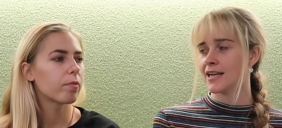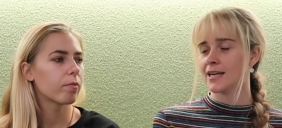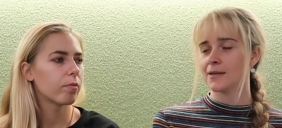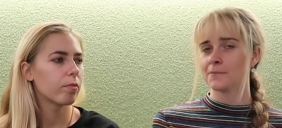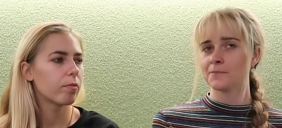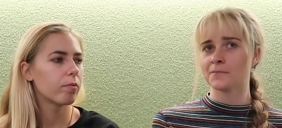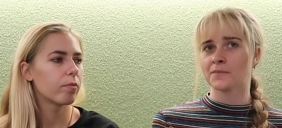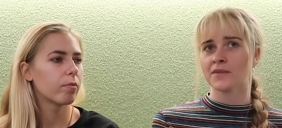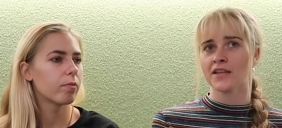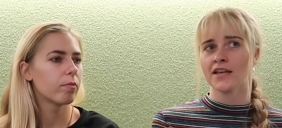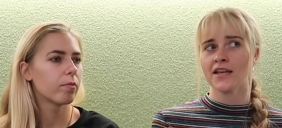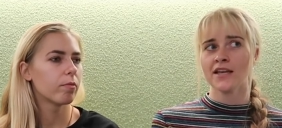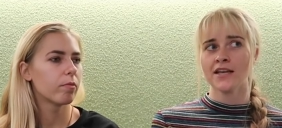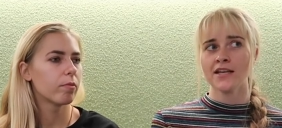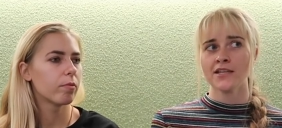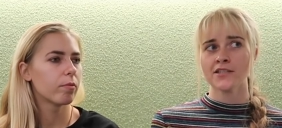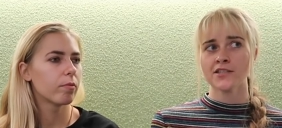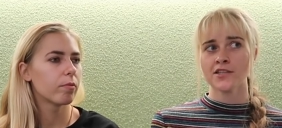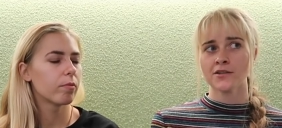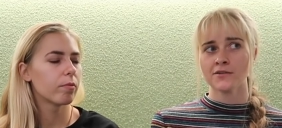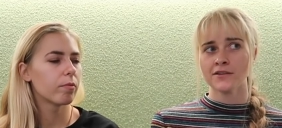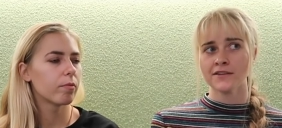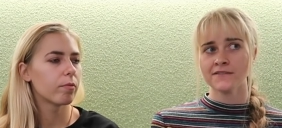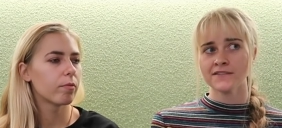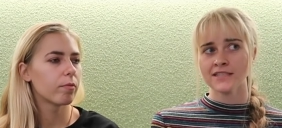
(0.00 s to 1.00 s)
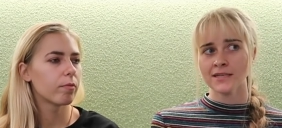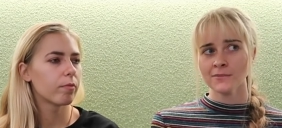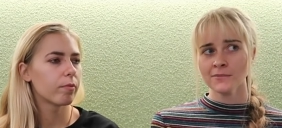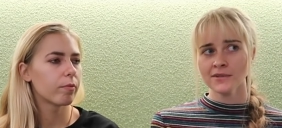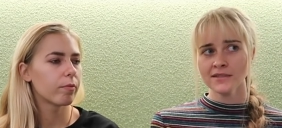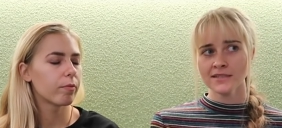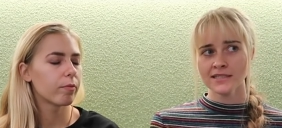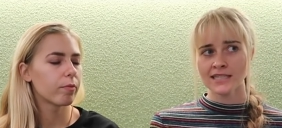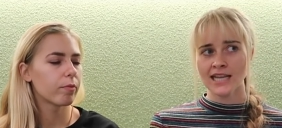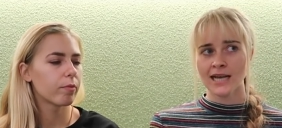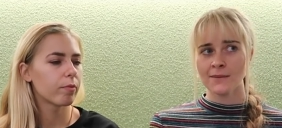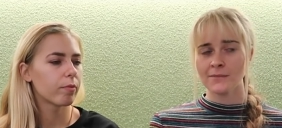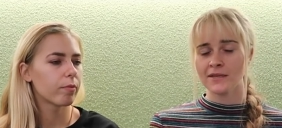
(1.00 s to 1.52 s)
Speaker 1: Um, mm-hmm. So if
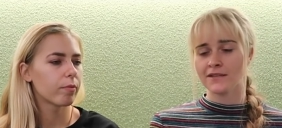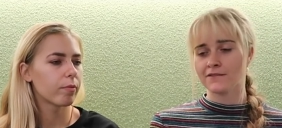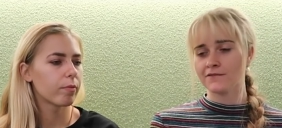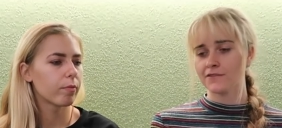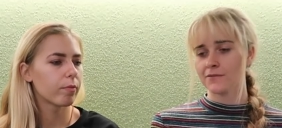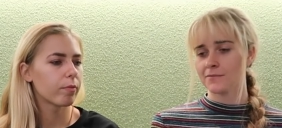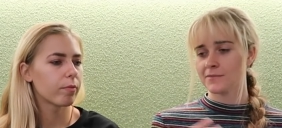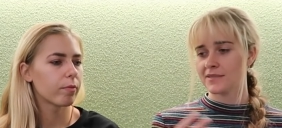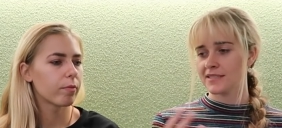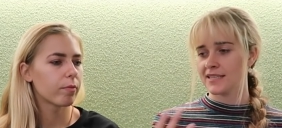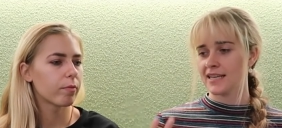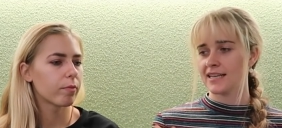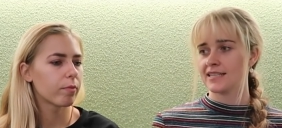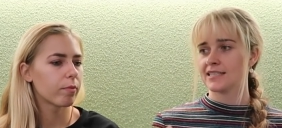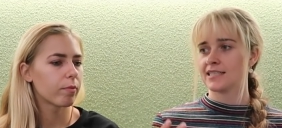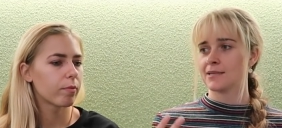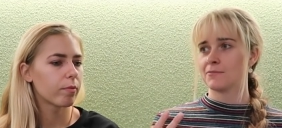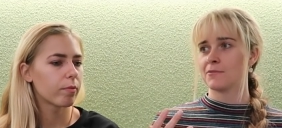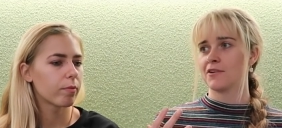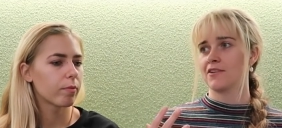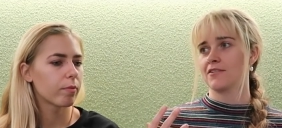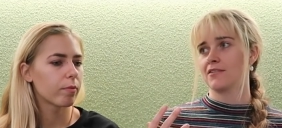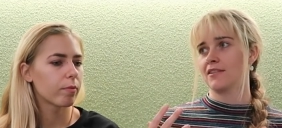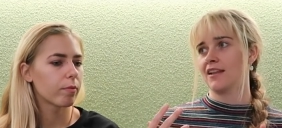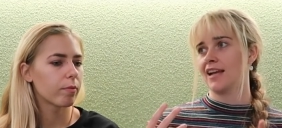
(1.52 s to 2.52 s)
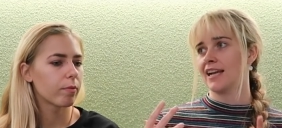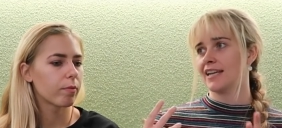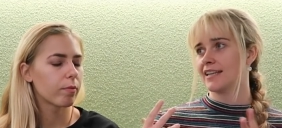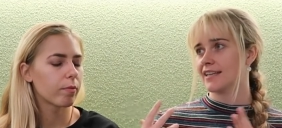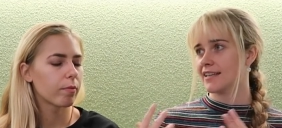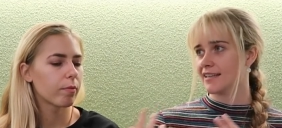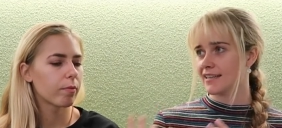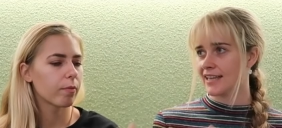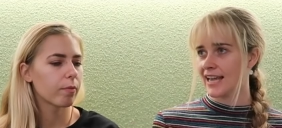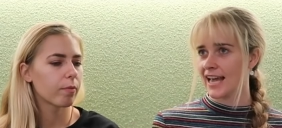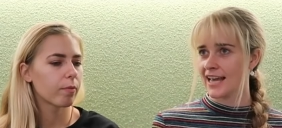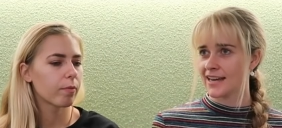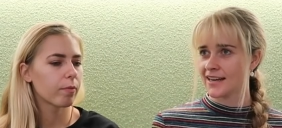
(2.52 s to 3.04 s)
someone's coming from say somewhere like
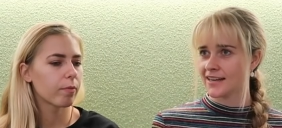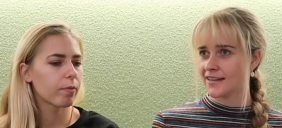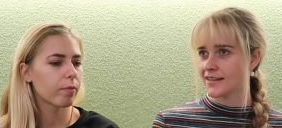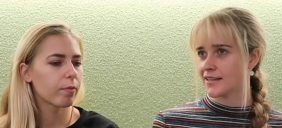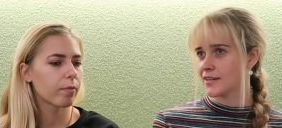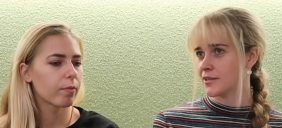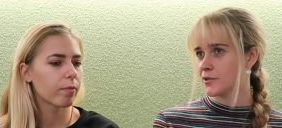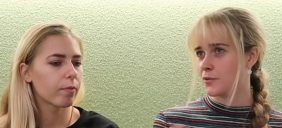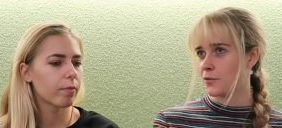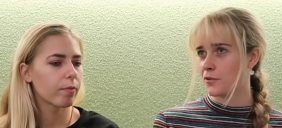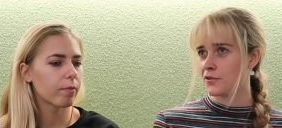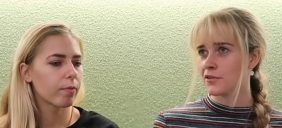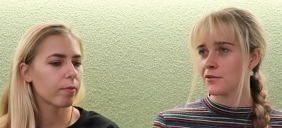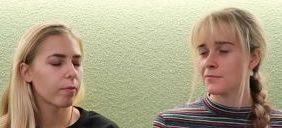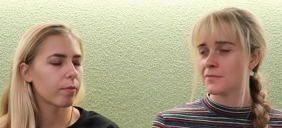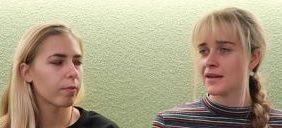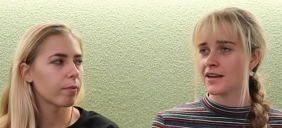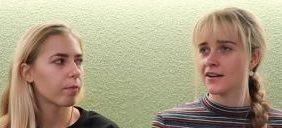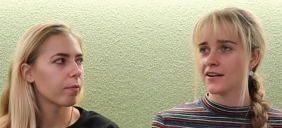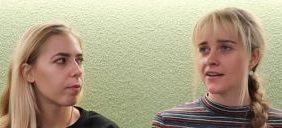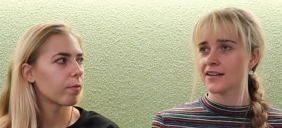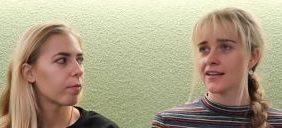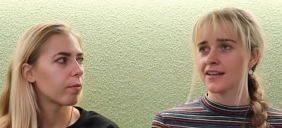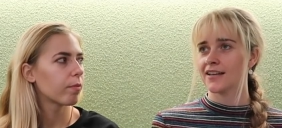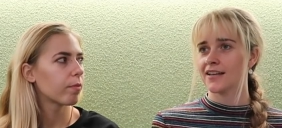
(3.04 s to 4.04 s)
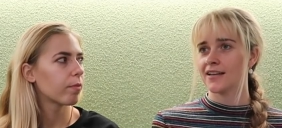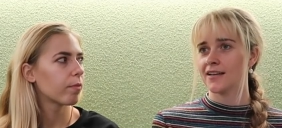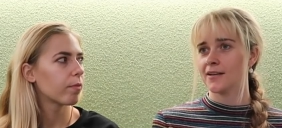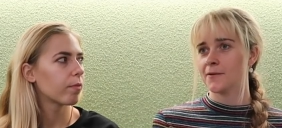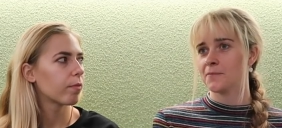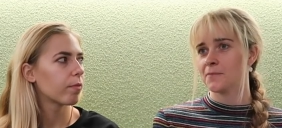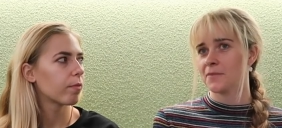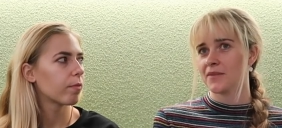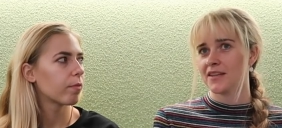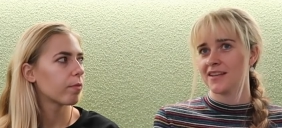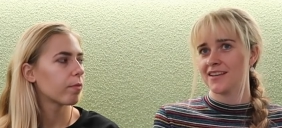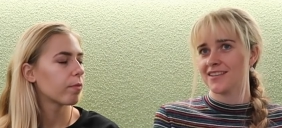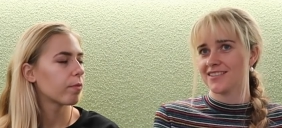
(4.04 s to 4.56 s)
Canada, North America,
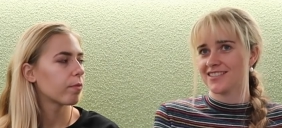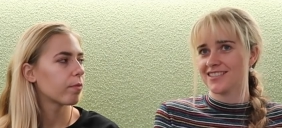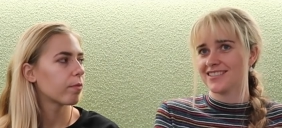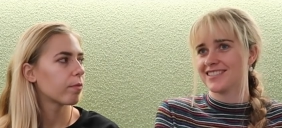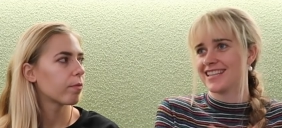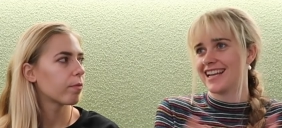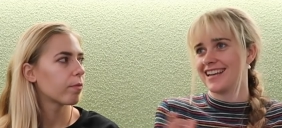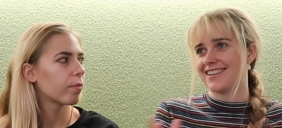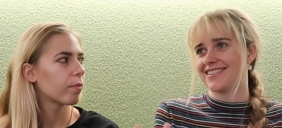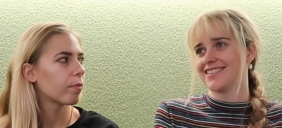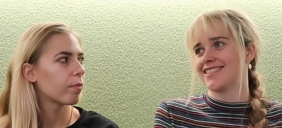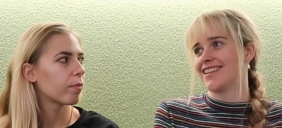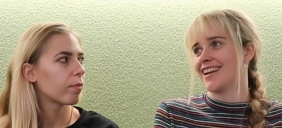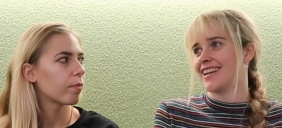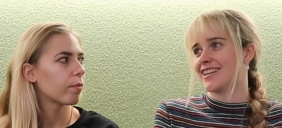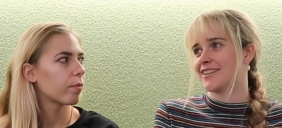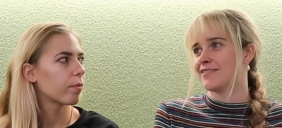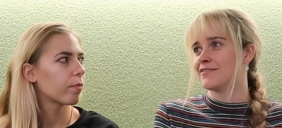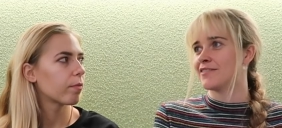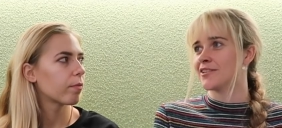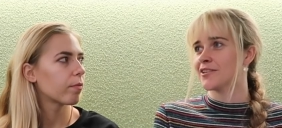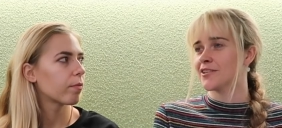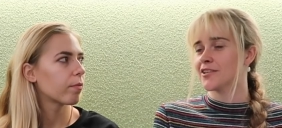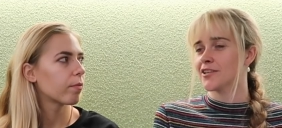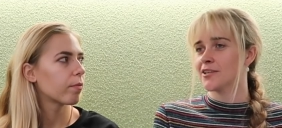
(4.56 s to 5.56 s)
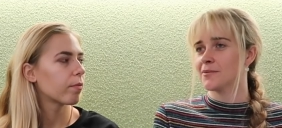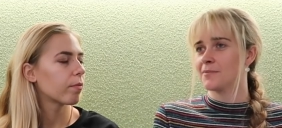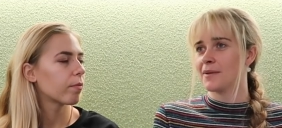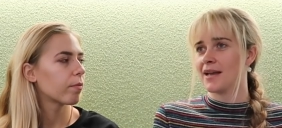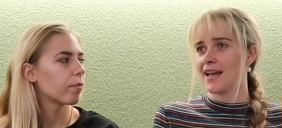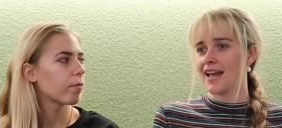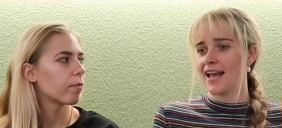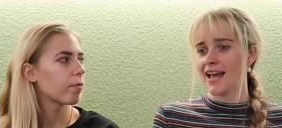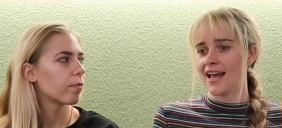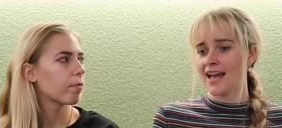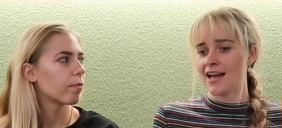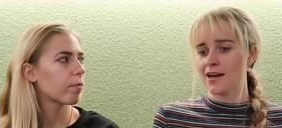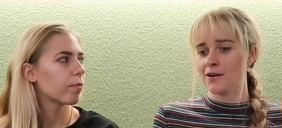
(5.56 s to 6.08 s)
just outside of Europe,
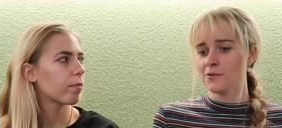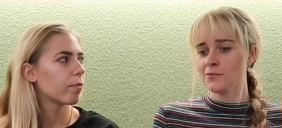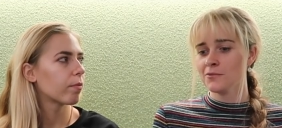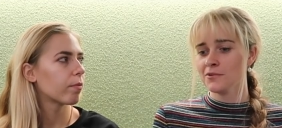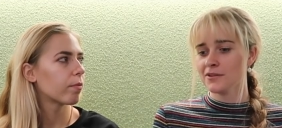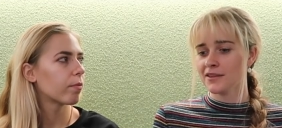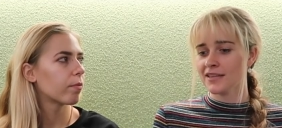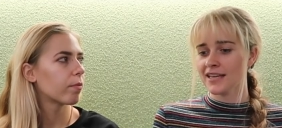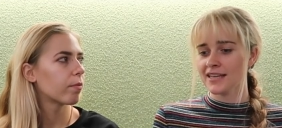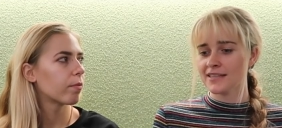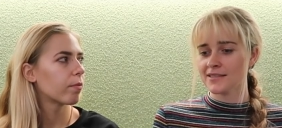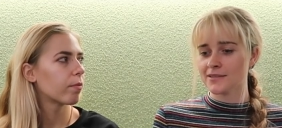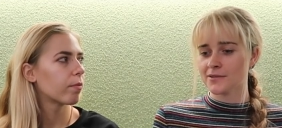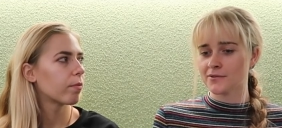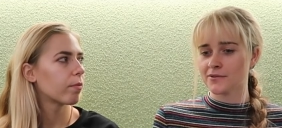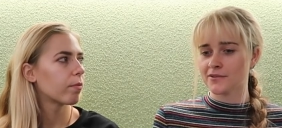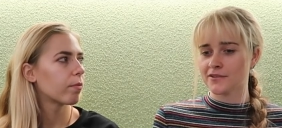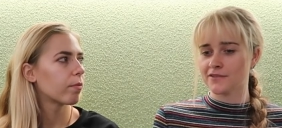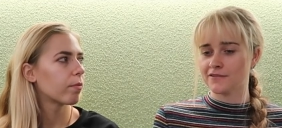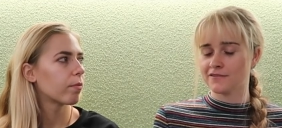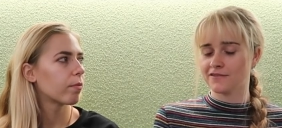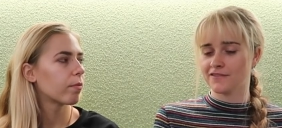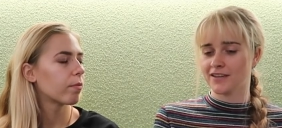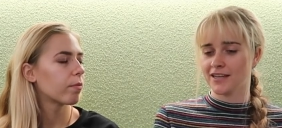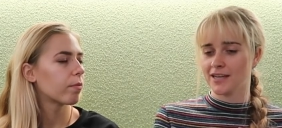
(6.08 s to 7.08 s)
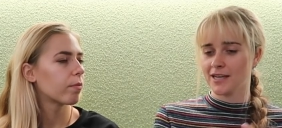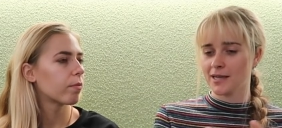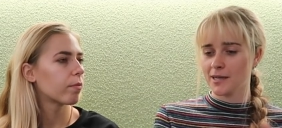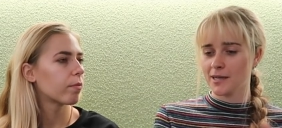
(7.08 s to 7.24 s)
how would they sort of